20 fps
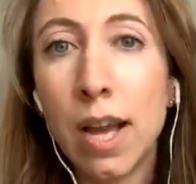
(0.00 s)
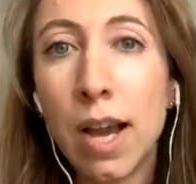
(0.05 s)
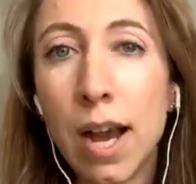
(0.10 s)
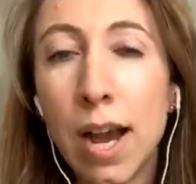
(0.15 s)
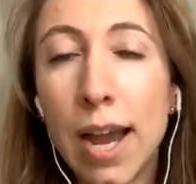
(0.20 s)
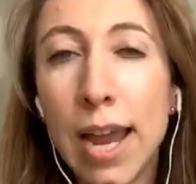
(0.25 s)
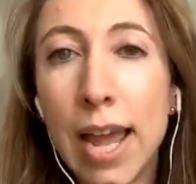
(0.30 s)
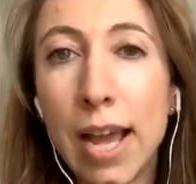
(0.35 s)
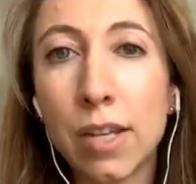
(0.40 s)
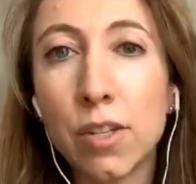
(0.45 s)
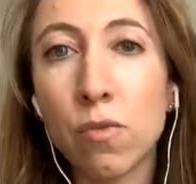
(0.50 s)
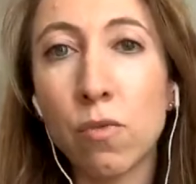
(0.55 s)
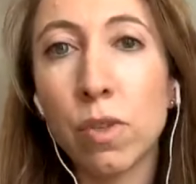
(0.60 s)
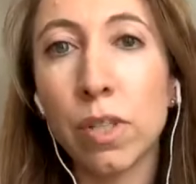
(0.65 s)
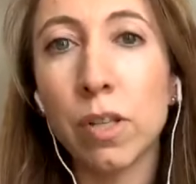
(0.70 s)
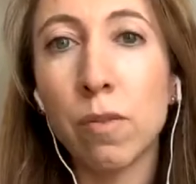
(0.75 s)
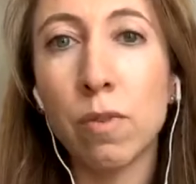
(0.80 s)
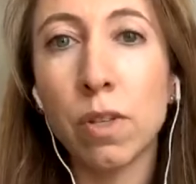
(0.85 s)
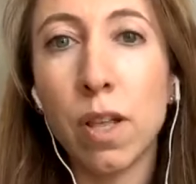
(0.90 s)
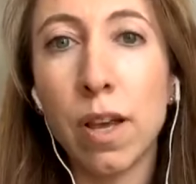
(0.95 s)
I had to
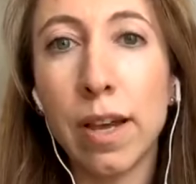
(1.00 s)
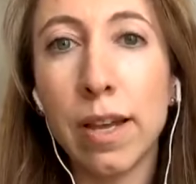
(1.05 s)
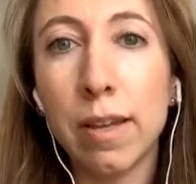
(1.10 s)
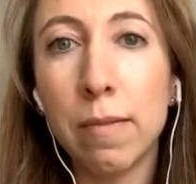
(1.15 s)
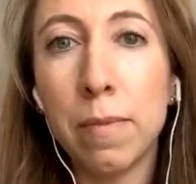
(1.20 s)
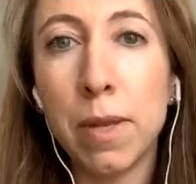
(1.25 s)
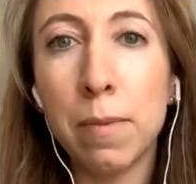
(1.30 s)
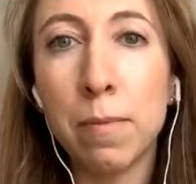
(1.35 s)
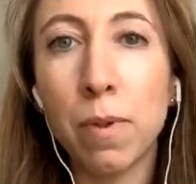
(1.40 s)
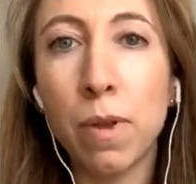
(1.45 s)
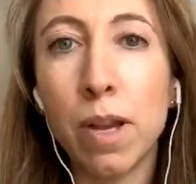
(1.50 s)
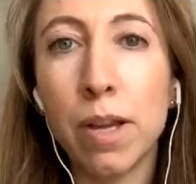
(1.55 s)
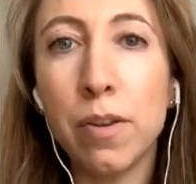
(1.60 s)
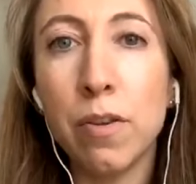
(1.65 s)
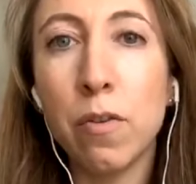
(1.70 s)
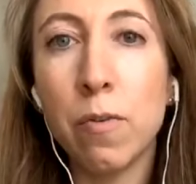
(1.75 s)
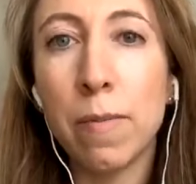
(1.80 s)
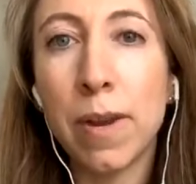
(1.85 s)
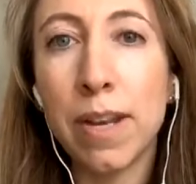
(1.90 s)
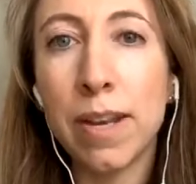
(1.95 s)
really rely on people I
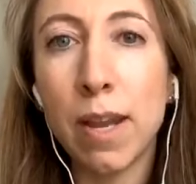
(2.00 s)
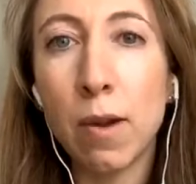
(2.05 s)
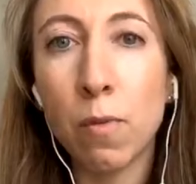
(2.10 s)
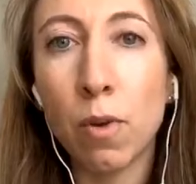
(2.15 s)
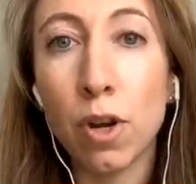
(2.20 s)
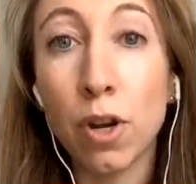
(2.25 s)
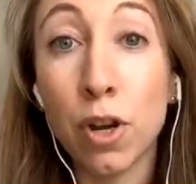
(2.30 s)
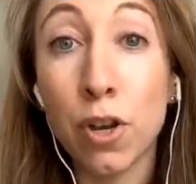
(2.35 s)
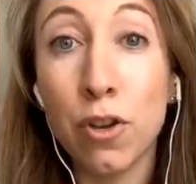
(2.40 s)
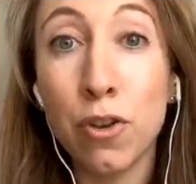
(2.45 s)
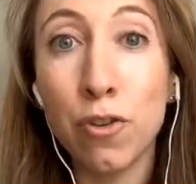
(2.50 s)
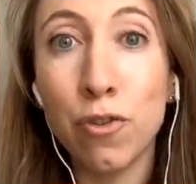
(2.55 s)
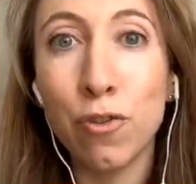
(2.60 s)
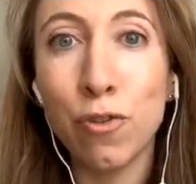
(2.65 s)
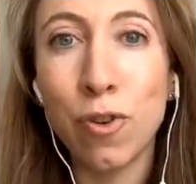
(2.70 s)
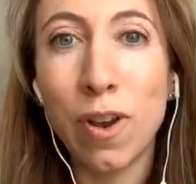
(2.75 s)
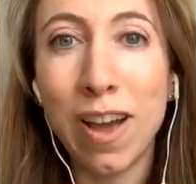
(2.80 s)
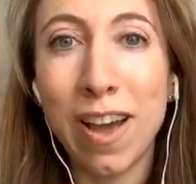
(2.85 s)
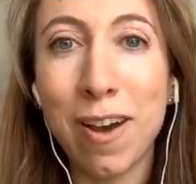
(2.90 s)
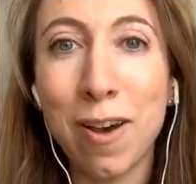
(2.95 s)
knew in my network
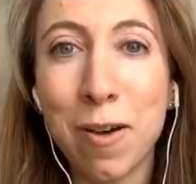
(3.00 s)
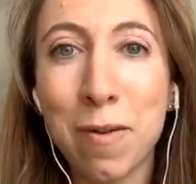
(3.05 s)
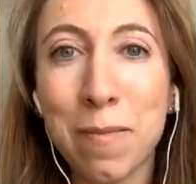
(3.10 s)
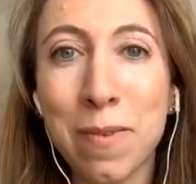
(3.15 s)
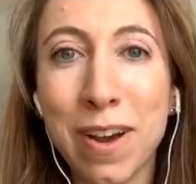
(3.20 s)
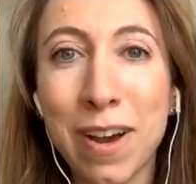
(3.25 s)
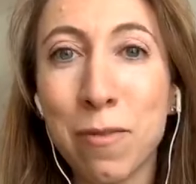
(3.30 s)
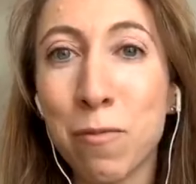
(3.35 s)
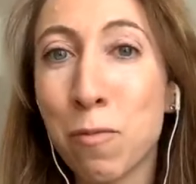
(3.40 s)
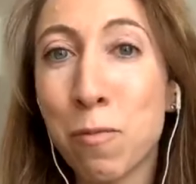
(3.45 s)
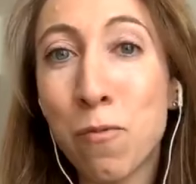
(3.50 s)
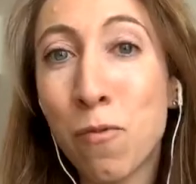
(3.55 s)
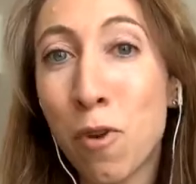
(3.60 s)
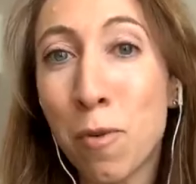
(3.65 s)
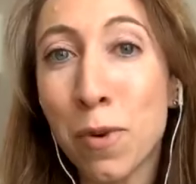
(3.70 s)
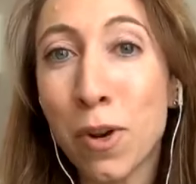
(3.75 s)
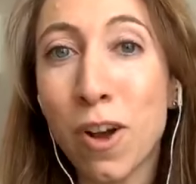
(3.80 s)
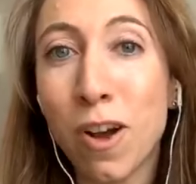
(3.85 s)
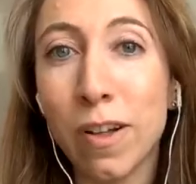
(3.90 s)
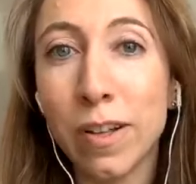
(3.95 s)
who um,
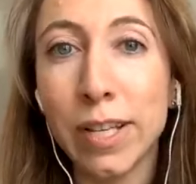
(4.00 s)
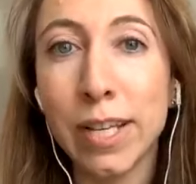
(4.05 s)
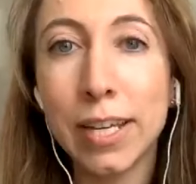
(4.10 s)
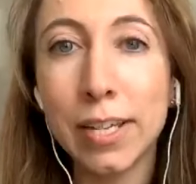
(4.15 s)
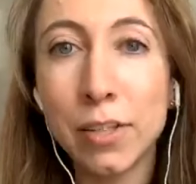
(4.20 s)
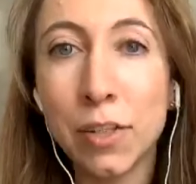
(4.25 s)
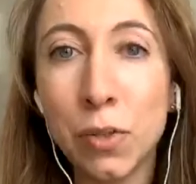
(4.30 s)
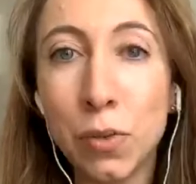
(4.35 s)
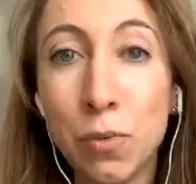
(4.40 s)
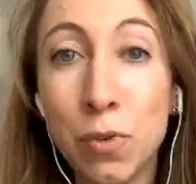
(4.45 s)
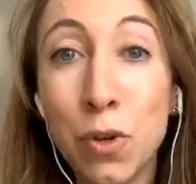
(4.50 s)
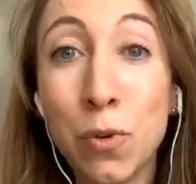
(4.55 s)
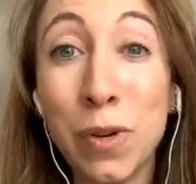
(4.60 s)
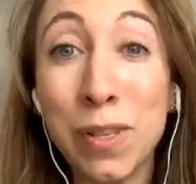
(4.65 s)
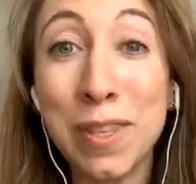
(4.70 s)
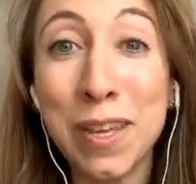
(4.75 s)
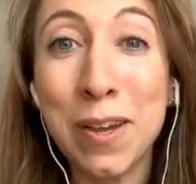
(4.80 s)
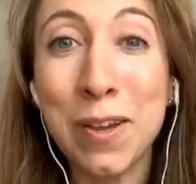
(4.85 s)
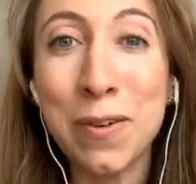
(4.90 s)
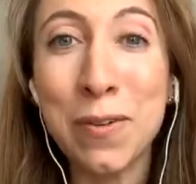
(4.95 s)
former colleagues who knew
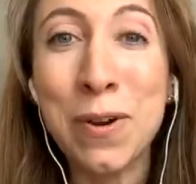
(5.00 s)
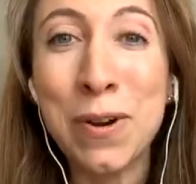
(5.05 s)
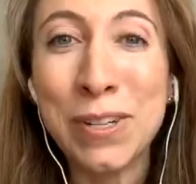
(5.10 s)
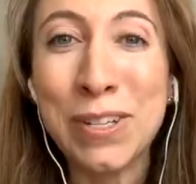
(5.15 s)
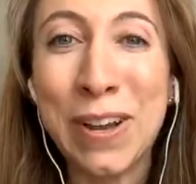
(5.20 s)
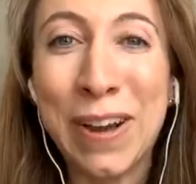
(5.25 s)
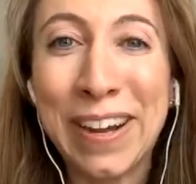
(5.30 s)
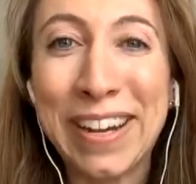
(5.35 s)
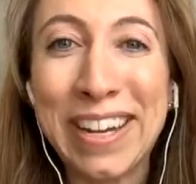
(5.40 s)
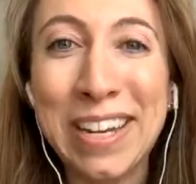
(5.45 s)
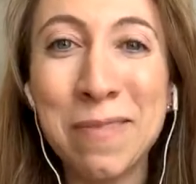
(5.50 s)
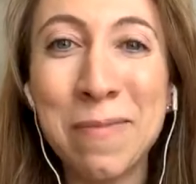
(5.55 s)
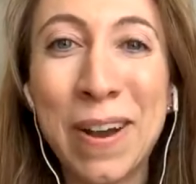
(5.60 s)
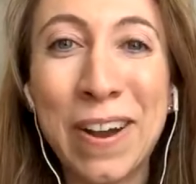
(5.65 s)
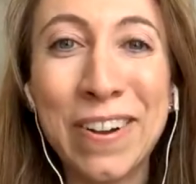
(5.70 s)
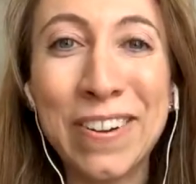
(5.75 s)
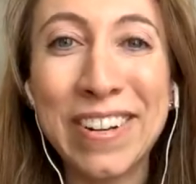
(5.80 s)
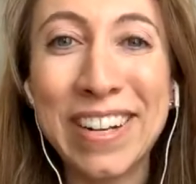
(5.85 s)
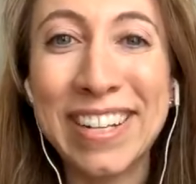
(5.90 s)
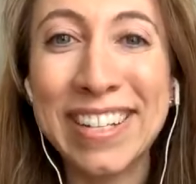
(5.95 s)
what they were talking
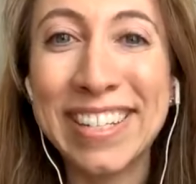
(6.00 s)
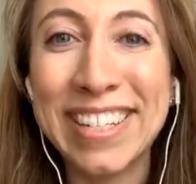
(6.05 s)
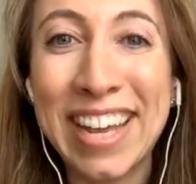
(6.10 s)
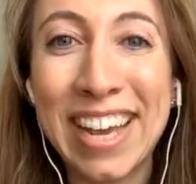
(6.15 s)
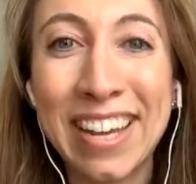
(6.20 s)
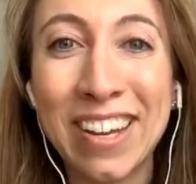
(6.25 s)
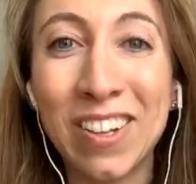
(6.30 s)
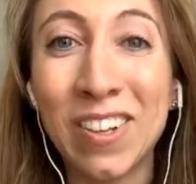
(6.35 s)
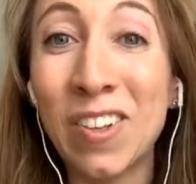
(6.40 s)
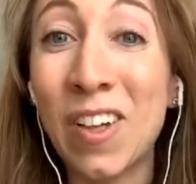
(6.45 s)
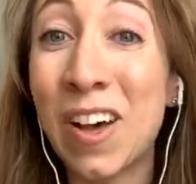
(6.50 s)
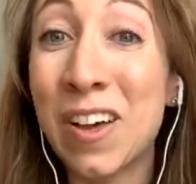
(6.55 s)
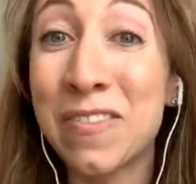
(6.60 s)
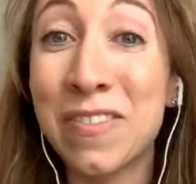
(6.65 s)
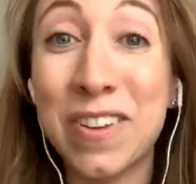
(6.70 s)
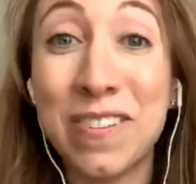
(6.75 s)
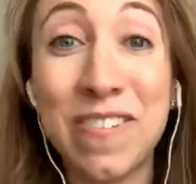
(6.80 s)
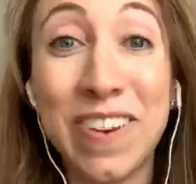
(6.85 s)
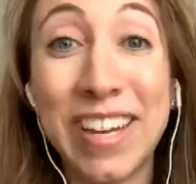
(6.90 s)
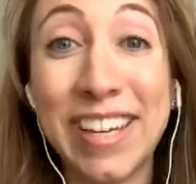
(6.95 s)
about and get a lot of
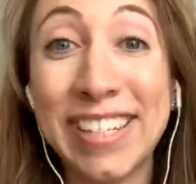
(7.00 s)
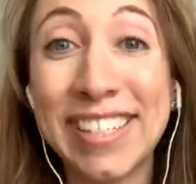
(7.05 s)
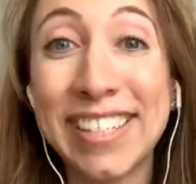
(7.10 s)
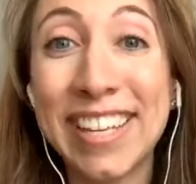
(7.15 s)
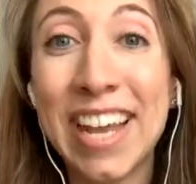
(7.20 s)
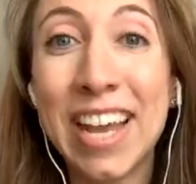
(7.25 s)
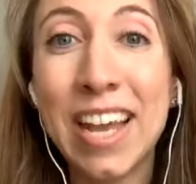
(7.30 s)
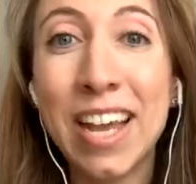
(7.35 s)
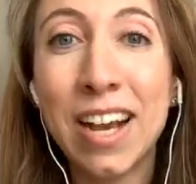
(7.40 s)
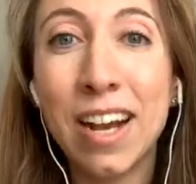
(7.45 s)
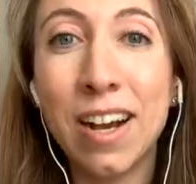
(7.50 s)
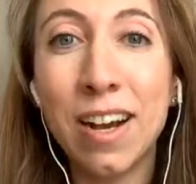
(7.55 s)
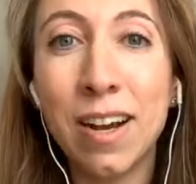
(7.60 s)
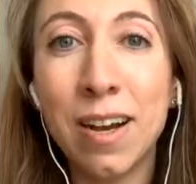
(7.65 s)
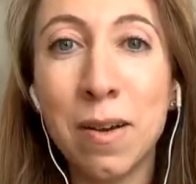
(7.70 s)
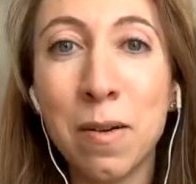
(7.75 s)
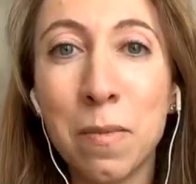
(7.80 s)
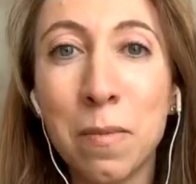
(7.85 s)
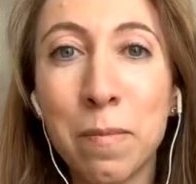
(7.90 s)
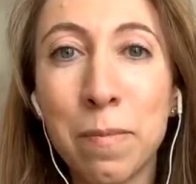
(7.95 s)
advice
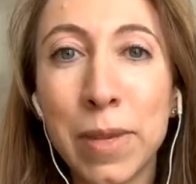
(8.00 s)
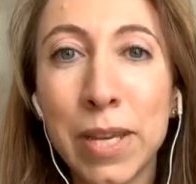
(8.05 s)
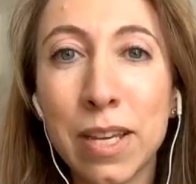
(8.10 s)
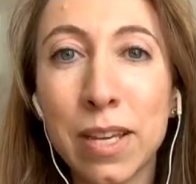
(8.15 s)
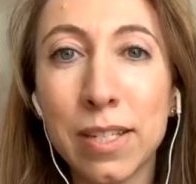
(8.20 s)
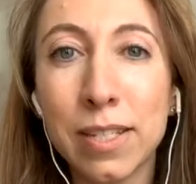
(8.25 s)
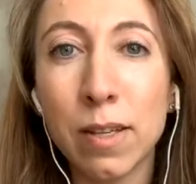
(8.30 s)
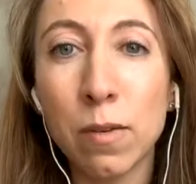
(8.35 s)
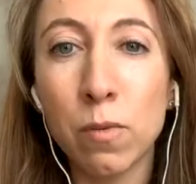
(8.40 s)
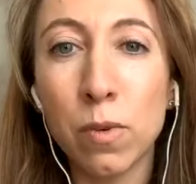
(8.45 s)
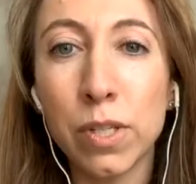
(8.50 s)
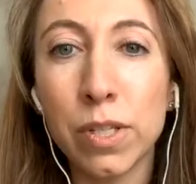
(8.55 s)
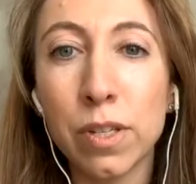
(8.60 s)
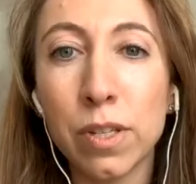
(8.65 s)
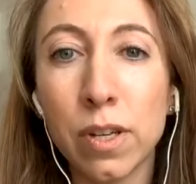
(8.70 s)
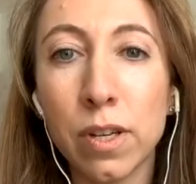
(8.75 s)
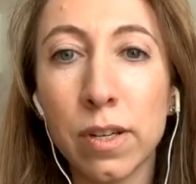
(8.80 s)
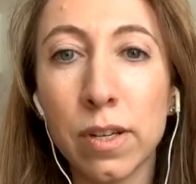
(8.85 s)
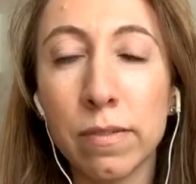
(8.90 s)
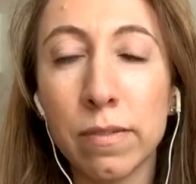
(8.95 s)
um, because it was
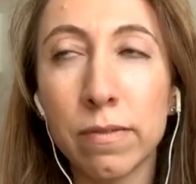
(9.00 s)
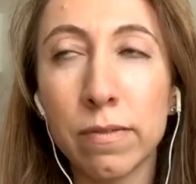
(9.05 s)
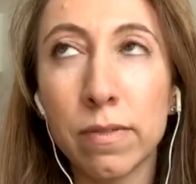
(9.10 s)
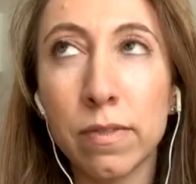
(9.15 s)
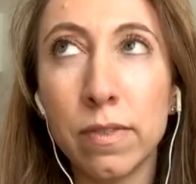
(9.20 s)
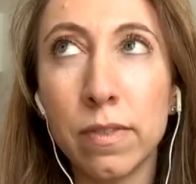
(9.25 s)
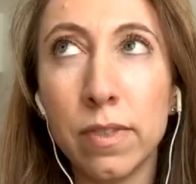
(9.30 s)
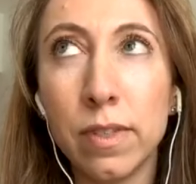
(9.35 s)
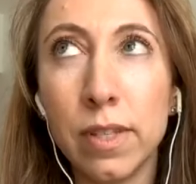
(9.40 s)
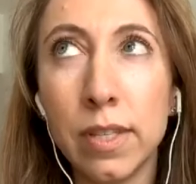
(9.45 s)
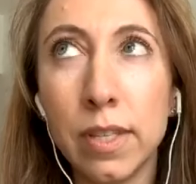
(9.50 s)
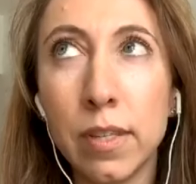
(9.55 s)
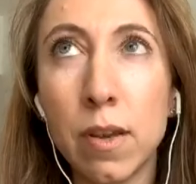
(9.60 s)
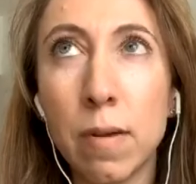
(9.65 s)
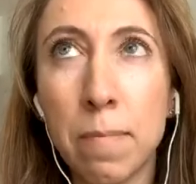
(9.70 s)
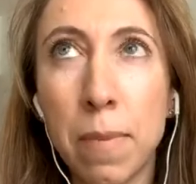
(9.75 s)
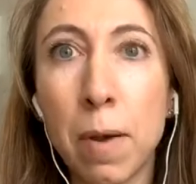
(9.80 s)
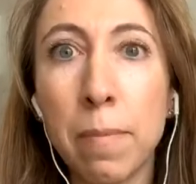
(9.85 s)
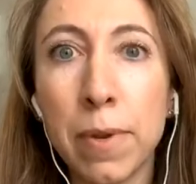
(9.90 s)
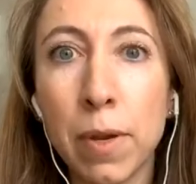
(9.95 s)
a a
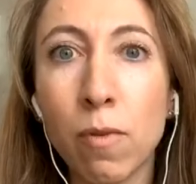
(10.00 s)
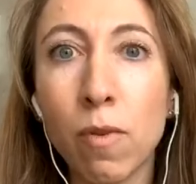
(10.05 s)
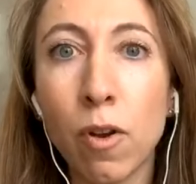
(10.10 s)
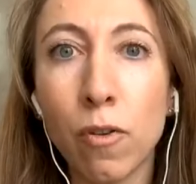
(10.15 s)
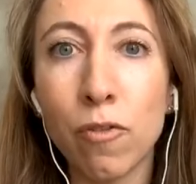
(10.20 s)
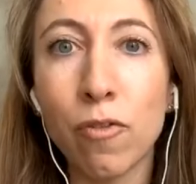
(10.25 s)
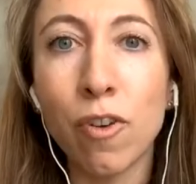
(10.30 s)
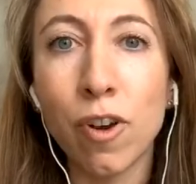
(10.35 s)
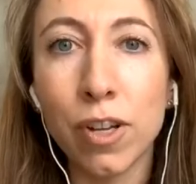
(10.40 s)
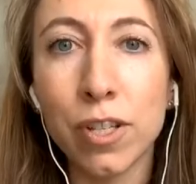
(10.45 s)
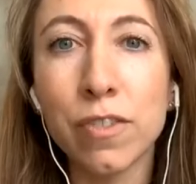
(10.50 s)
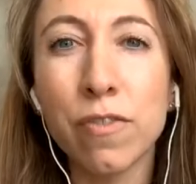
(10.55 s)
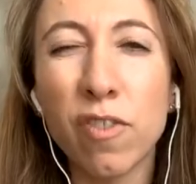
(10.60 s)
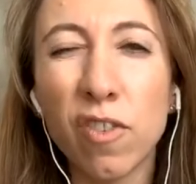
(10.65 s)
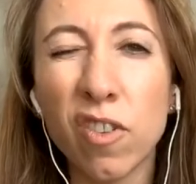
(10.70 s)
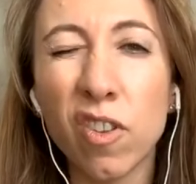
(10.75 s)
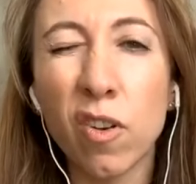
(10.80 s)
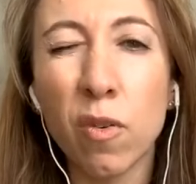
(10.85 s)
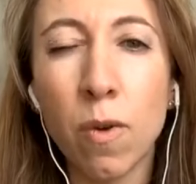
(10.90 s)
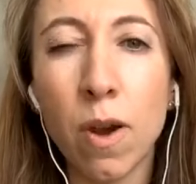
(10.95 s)
bumpy road for us for a
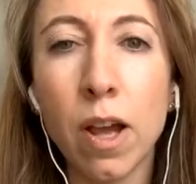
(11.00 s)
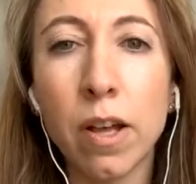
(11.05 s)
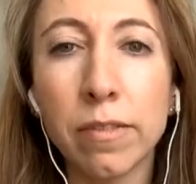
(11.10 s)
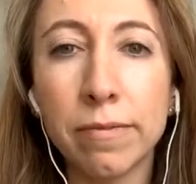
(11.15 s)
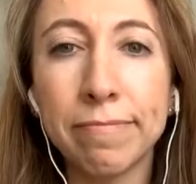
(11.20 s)
little while.